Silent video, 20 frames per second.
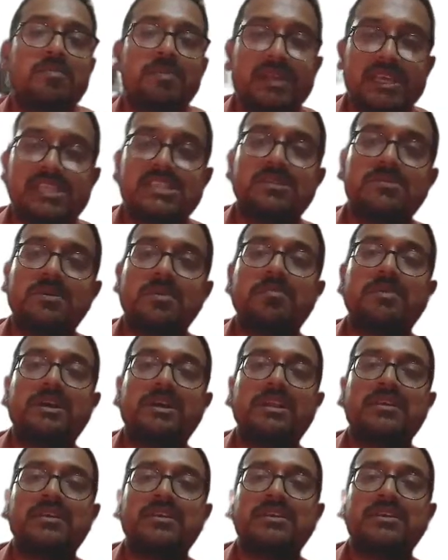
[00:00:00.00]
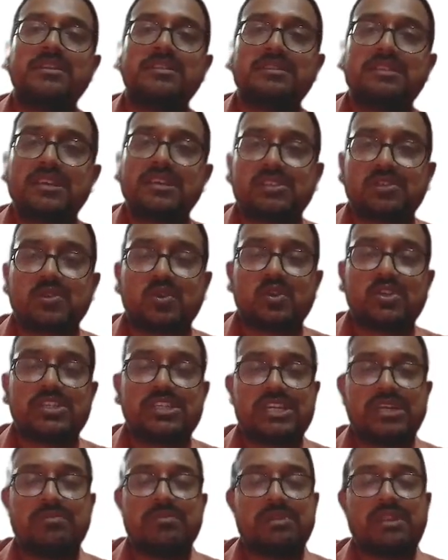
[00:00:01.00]
Please remember, this
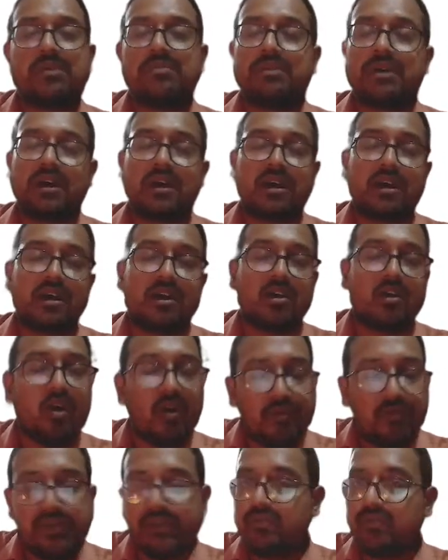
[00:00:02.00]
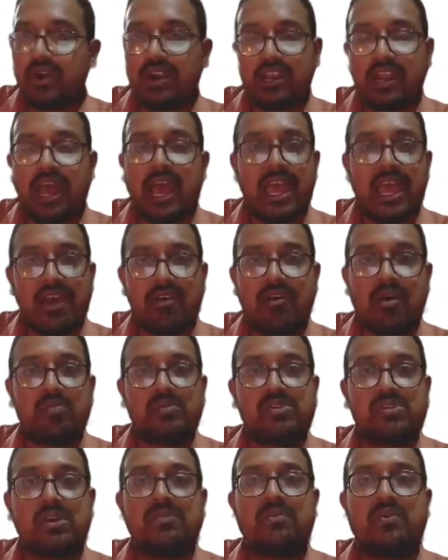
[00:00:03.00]
question, often what I have
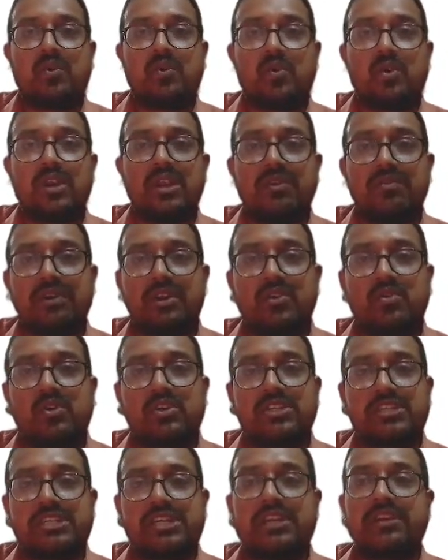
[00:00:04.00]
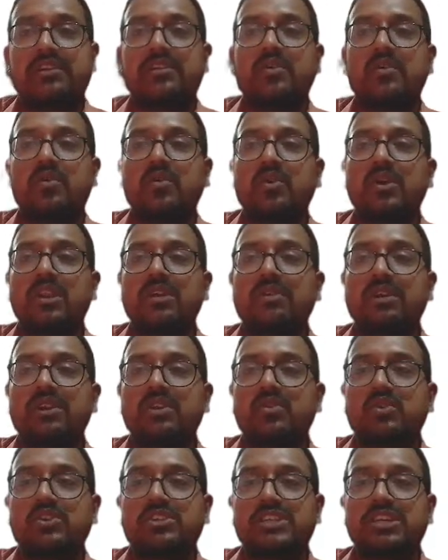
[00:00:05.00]
observed, only one
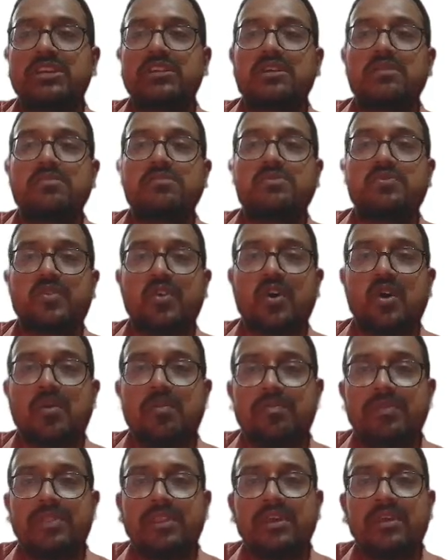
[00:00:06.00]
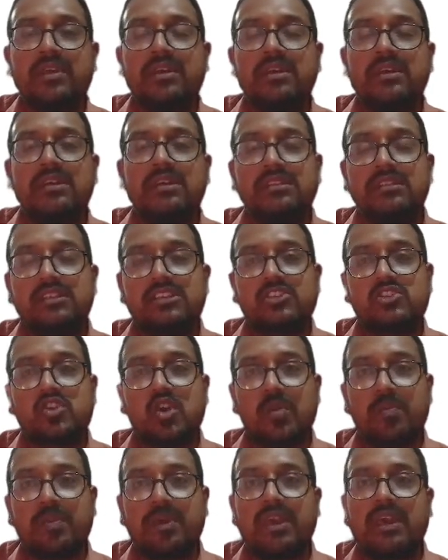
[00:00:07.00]
question comes from this
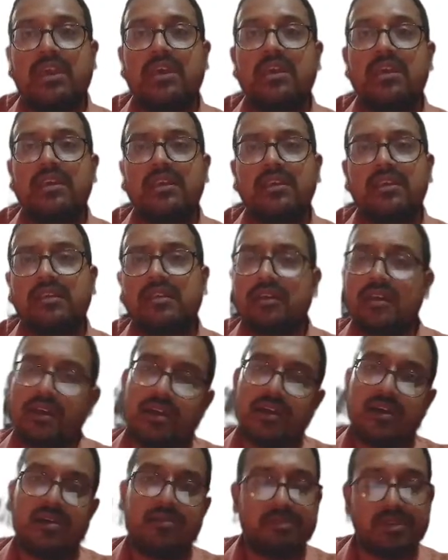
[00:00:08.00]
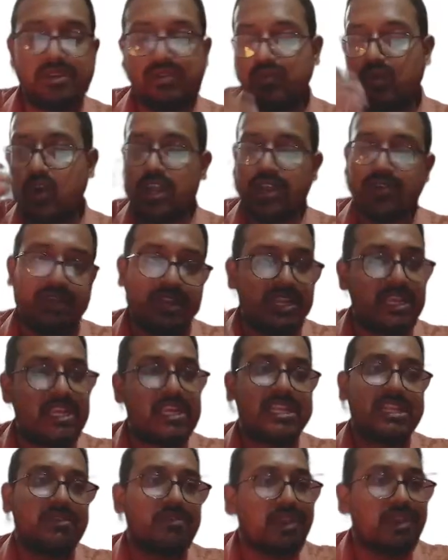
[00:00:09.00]
topic in whatever
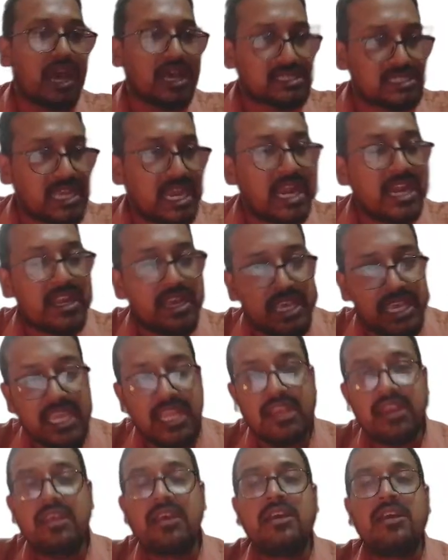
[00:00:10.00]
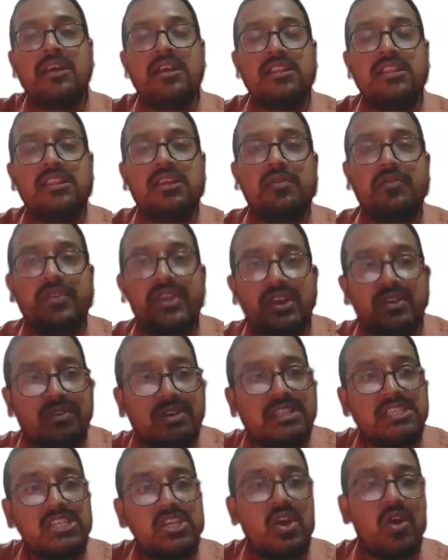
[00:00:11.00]
year they will ask. And again, the
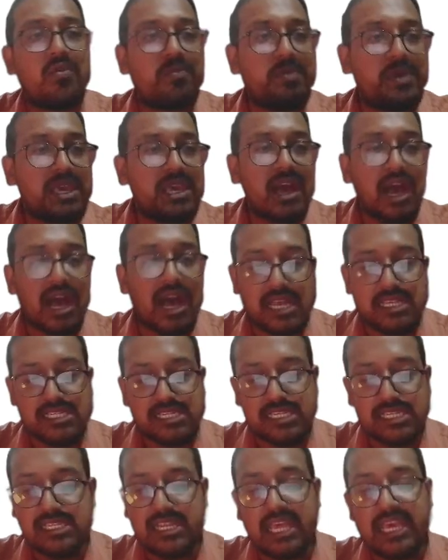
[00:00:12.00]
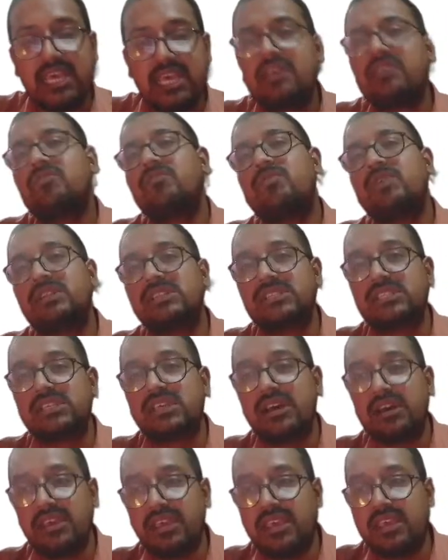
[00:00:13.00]
frequency of being asked is like once
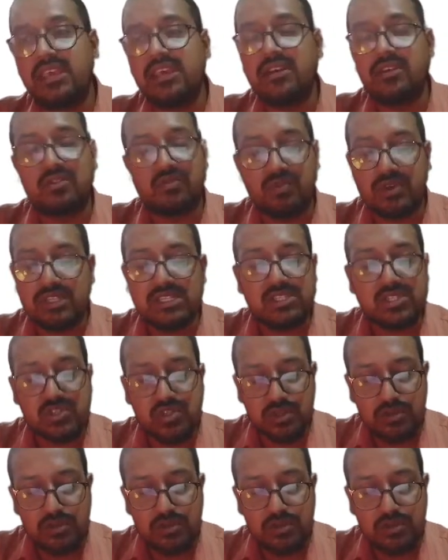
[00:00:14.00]
one